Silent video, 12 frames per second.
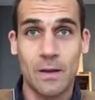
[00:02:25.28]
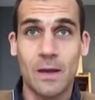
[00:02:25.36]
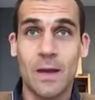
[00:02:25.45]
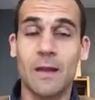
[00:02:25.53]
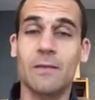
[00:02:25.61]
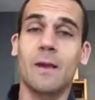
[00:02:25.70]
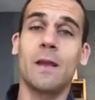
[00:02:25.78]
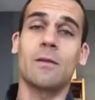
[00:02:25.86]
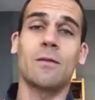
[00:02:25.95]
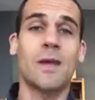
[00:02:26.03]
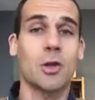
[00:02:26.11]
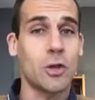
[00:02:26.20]
And then the
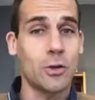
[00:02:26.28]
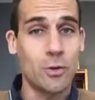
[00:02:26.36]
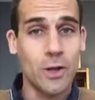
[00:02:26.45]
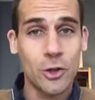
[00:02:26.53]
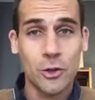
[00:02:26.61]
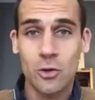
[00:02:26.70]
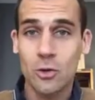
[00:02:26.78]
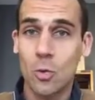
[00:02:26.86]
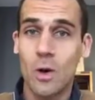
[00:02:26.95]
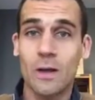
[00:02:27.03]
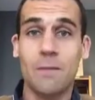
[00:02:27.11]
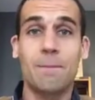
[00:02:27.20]
next generation
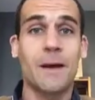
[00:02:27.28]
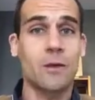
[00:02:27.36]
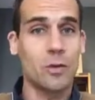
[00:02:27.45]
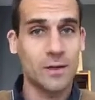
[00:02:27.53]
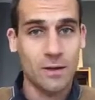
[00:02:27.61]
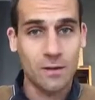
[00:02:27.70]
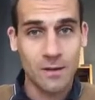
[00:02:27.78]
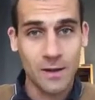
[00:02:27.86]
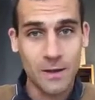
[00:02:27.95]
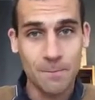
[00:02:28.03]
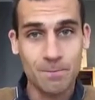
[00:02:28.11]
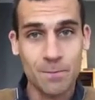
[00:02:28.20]
was Pertois
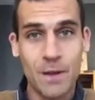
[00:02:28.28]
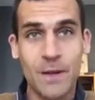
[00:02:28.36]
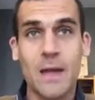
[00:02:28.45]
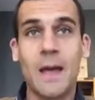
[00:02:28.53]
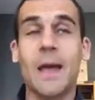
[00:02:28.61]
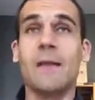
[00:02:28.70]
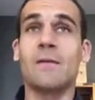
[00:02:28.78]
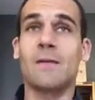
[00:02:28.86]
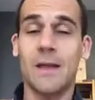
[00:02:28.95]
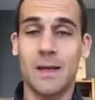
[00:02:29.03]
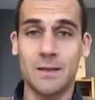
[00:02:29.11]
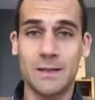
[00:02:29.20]
Tessier. And
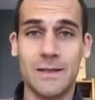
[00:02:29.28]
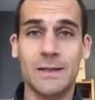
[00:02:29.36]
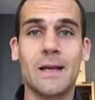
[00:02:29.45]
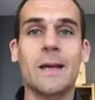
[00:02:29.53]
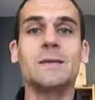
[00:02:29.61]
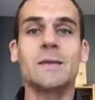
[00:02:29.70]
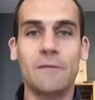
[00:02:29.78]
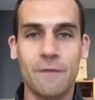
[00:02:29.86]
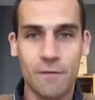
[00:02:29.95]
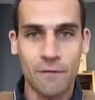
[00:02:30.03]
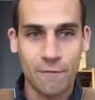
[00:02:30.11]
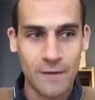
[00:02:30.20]
then in
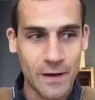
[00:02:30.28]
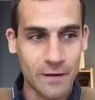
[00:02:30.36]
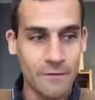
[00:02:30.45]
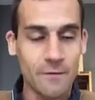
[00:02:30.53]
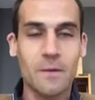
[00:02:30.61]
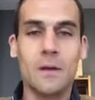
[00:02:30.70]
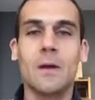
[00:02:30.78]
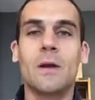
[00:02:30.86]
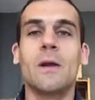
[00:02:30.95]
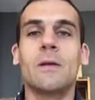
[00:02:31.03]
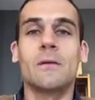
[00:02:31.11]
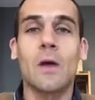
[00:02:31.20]
1955,
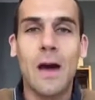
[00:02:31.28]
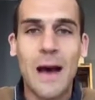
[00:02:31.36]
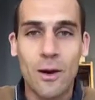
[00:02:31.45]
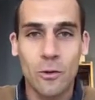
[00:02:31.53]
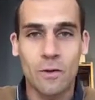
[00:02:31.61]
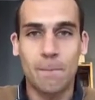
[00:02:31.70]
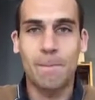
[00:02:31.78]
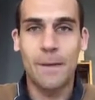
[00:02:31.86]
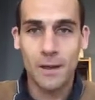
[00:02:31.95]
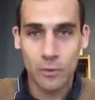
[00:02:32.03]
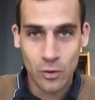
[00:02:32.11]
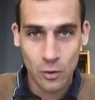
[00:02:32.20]
the house
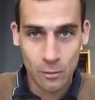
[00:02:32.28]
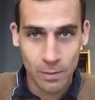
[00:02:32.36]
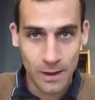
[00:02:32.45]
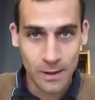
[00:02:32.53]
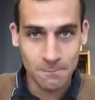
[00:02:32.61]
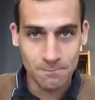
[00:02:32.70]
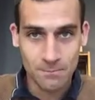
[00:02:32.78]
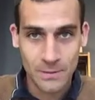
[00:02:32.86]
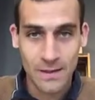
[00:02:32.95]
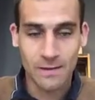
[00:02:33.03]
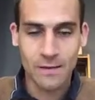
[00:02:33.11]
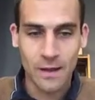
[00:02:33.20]
Pertois Lebrun
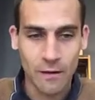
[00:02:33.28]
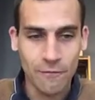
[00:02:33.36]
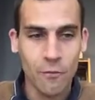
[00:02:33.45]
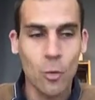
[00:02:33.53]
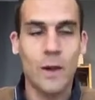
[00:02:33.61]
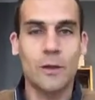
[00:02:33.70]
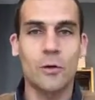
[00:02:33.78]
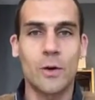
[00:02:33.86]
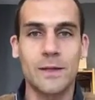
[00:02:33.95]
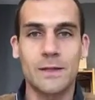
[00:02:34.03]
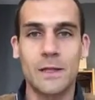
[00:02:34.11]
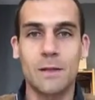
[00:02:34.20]
itself was
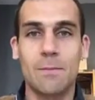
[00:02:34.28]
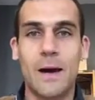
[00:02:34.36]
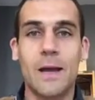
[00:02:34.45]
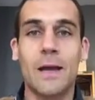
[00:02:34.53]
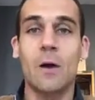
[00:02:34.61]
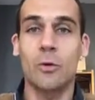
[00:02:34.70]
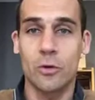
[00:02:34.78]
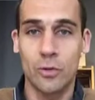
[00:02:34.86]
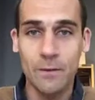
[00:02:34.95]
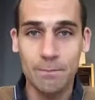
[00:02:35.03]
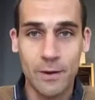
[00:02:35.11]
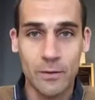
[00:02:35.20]
created by our
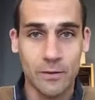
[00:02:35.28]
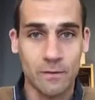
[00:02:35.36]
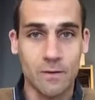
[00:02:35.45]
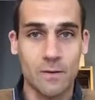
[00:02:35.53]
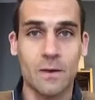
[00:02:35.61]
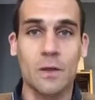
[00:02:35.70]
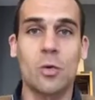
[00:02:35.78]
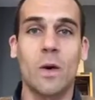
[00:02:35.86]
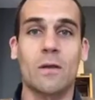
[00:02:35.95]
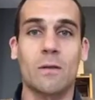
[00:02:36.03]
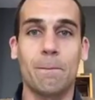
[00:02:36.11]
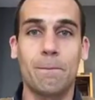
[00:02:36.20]
grandparents. It
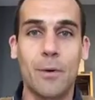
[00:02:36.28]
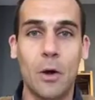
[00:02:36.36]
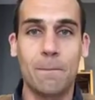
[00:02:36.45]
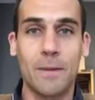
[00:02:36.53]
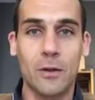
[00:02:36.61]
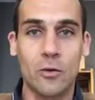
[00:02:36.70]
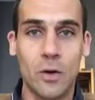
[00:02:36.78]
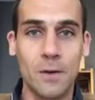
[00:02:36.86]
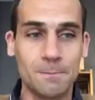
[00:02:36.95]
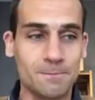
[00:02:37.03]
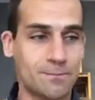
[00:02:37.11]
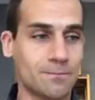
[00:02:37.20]
was Paul
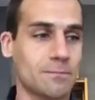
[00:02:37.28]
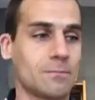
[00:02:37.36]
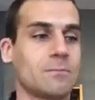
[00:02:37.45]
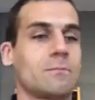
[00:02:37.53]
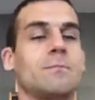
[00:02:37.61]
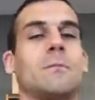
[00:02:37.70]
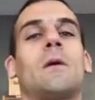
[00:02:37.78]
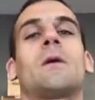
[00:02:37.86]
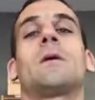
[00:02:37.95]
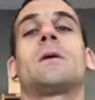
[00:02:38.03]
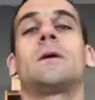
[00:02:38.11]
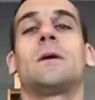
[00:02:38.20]
Pertois.
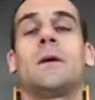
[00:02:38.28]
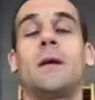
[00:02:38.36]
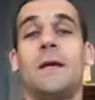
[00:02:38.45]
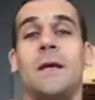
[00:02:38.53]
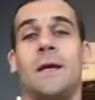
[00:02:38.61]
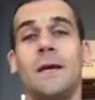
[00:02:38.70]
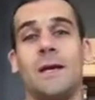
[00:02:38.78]
Here he